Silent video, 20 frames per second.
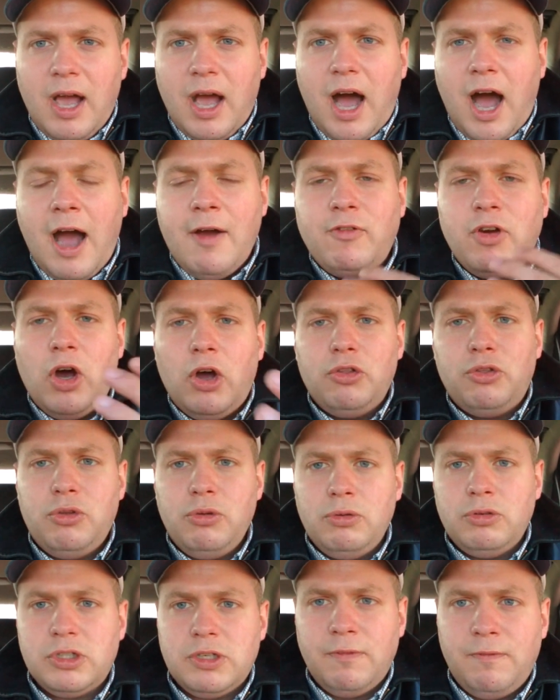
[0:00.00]
I've gone
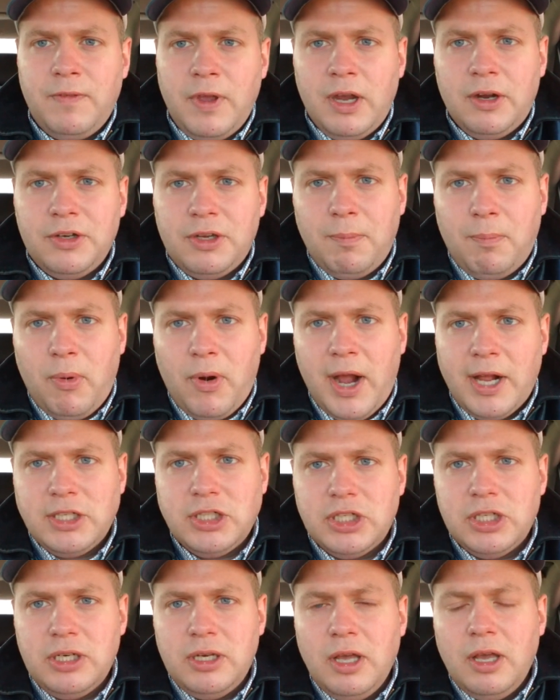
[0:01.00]
through severe
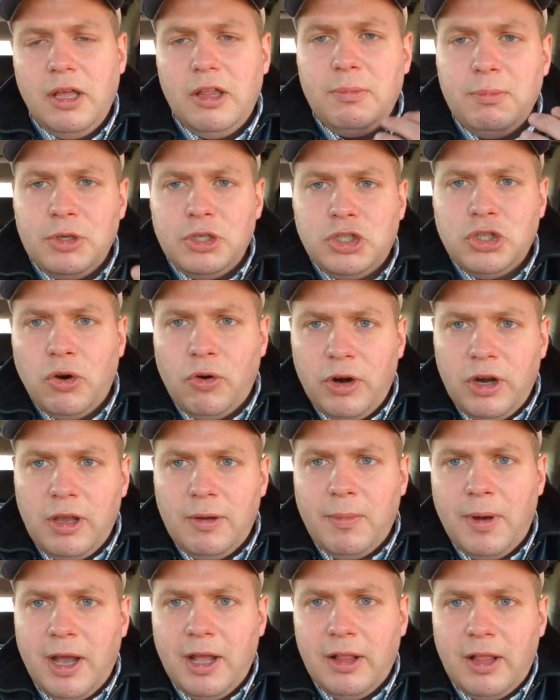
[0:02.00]
depression majority
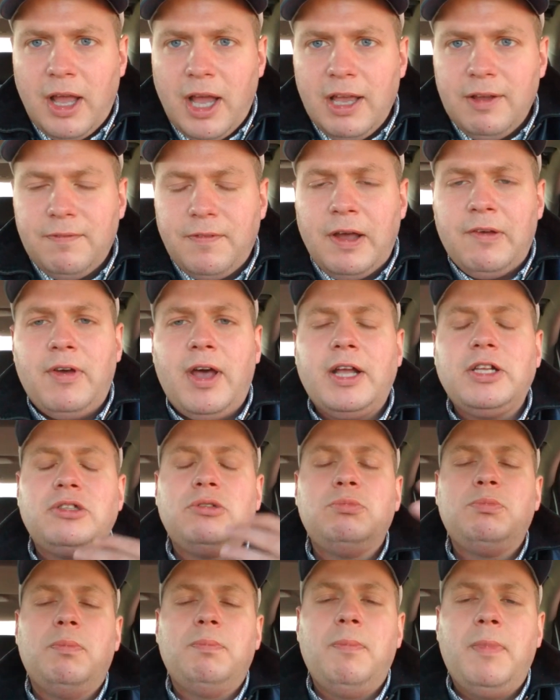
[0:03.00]
of my life. I've had
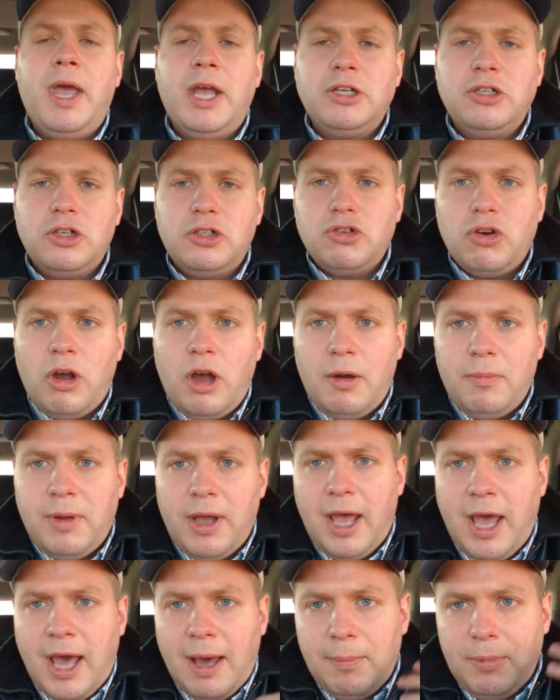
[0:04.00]
major trauma
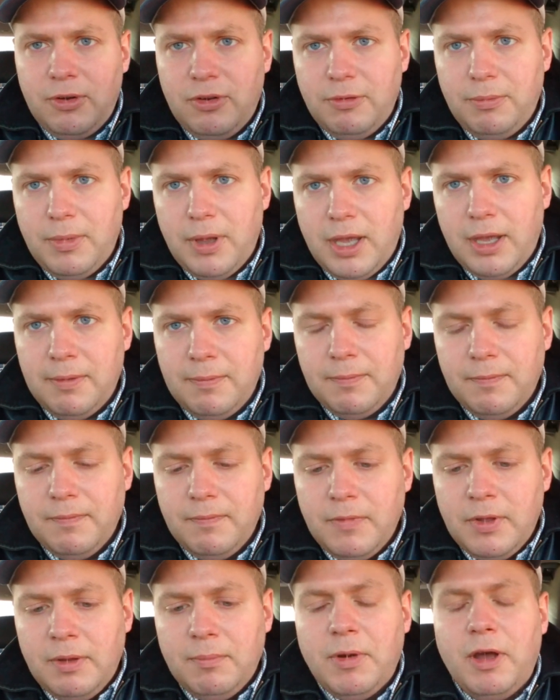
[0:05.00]
happen to me.
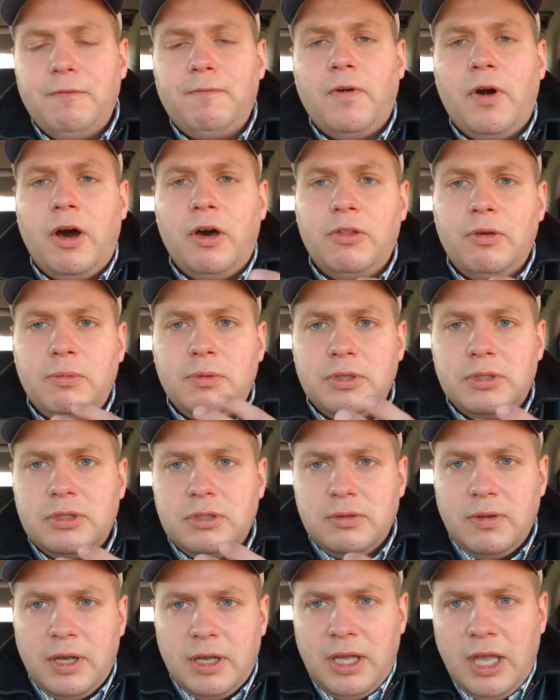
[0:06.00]
My father
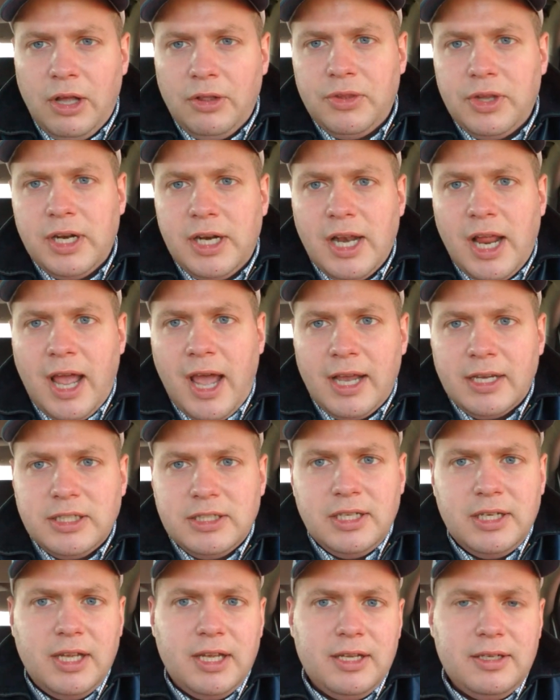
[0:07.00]
was killed in an
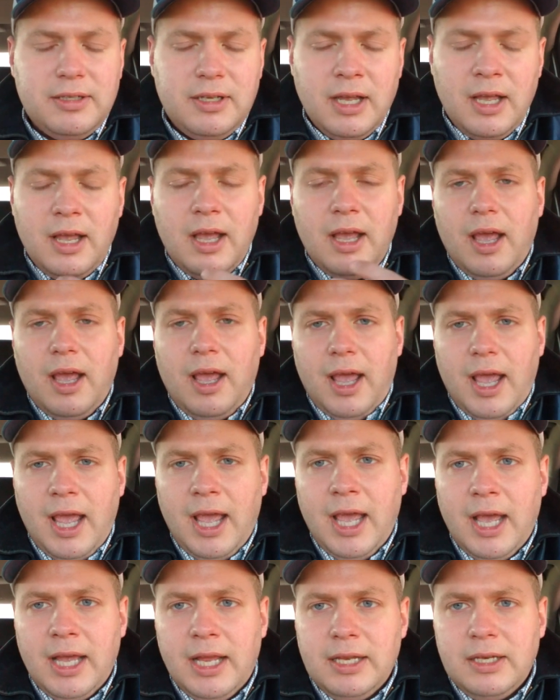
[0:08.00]
accident
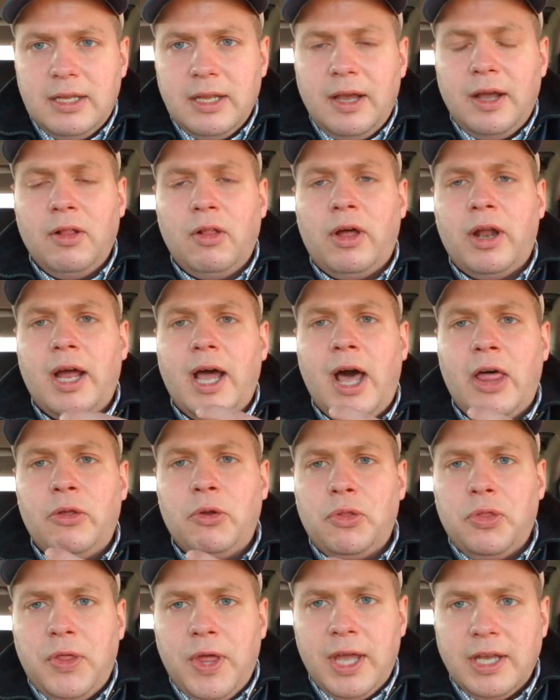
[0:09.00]
and a lot of other
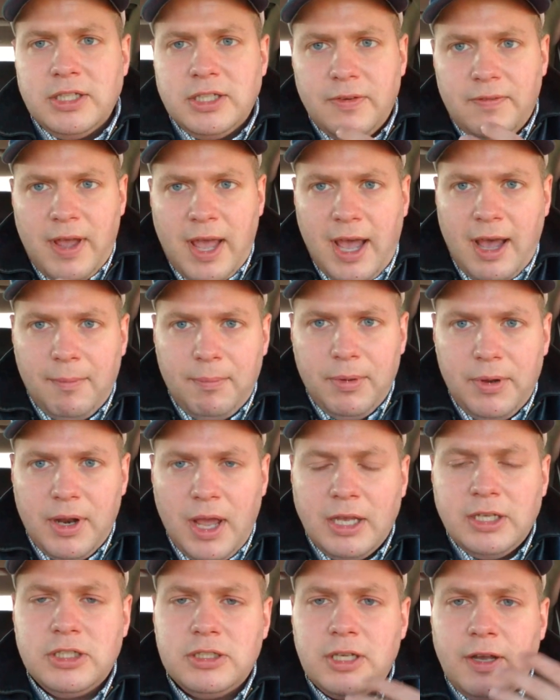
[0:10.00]
things have happened.
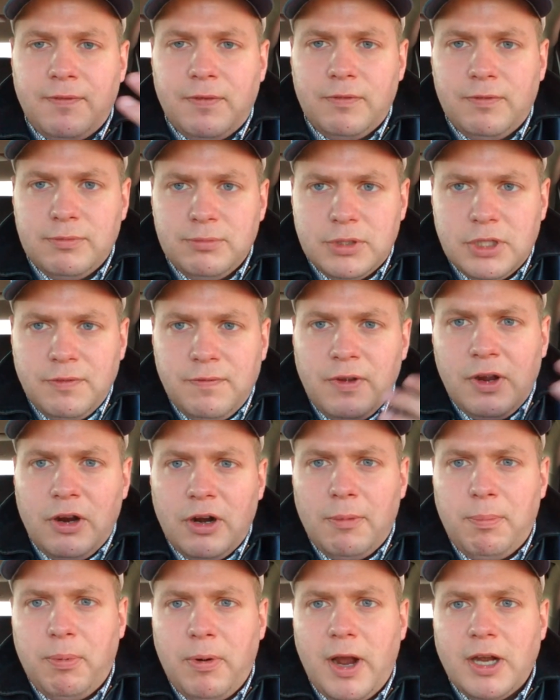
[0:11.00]
I suffered from severe
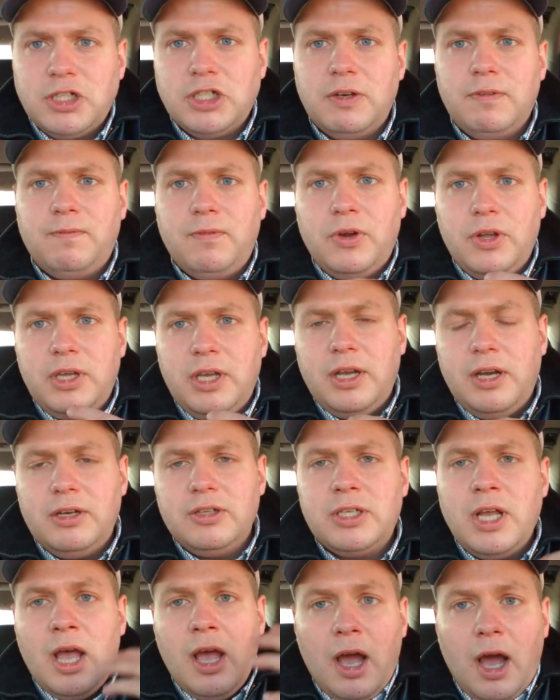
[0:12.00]
depression for
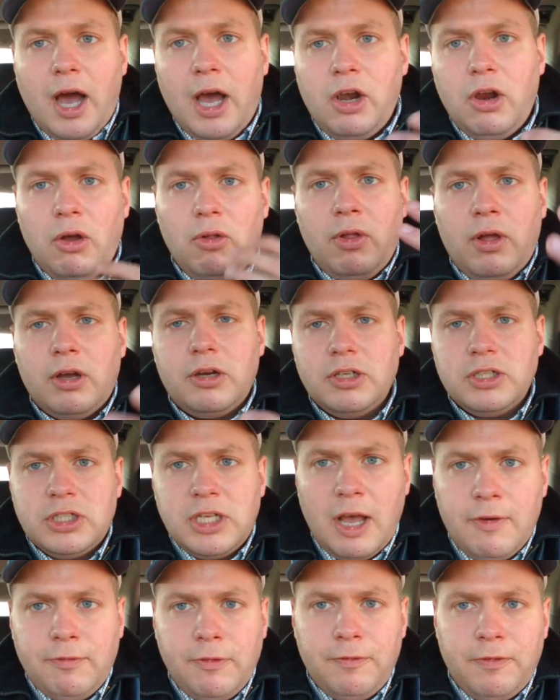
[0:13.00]
years. I no longer
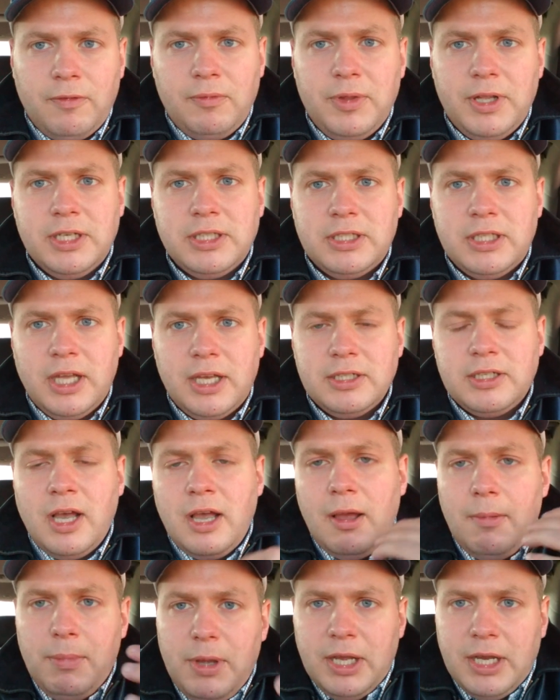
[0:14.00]
suffer from these things
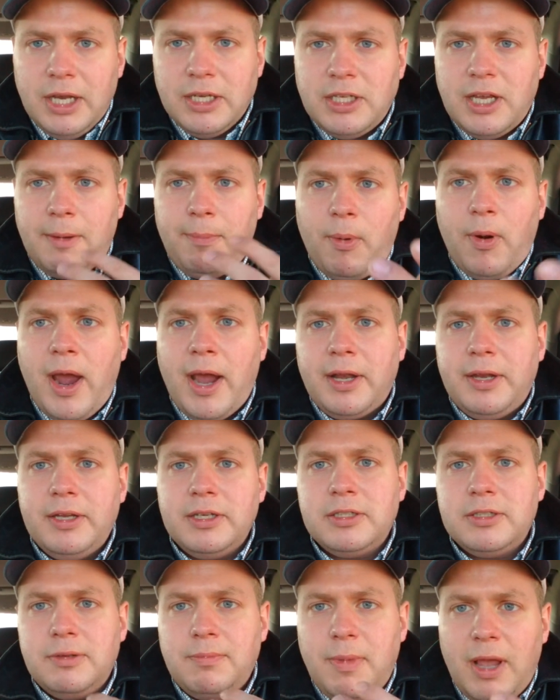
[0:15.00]
because I
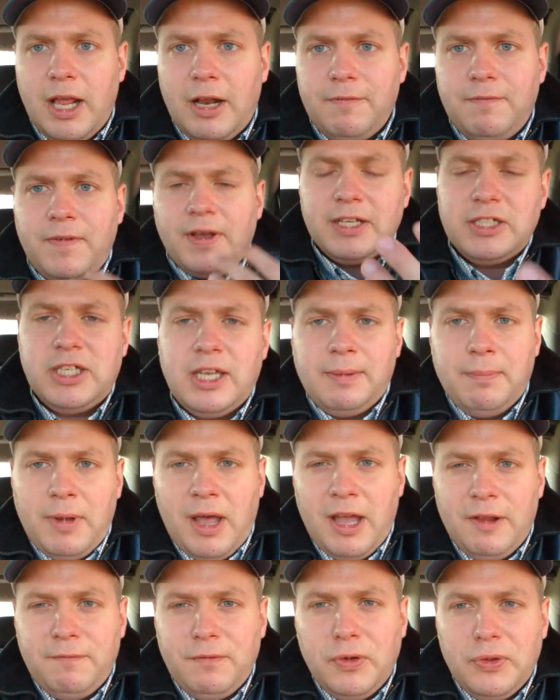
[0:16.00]
practice in manifesting
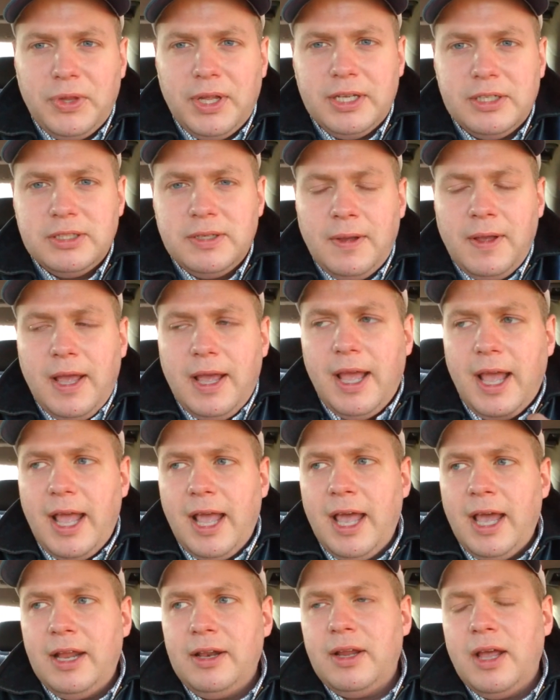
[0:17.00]
mindfulness
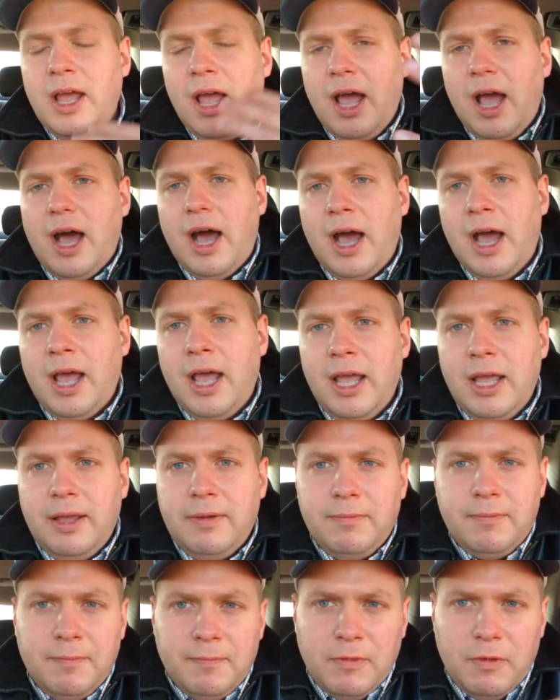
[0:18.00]
and
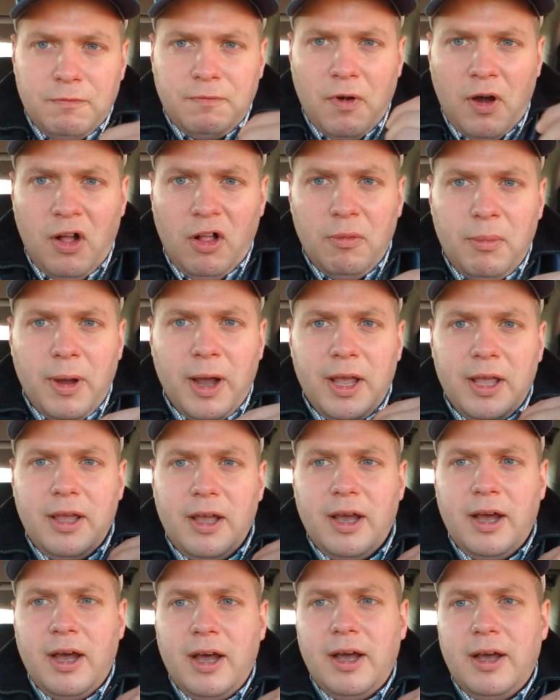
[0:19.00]
I follow my
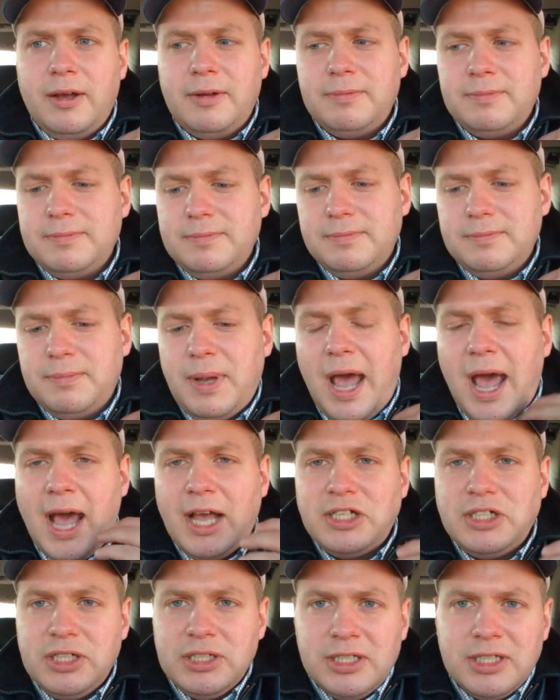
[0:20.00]
uh,
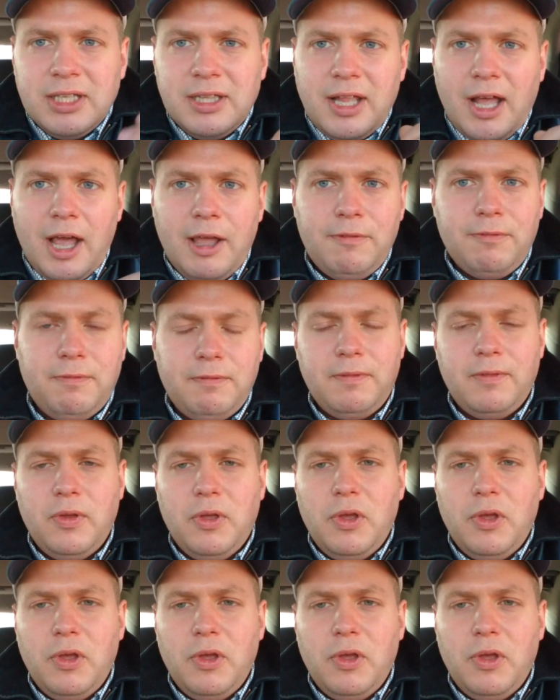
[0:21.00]
passions in life.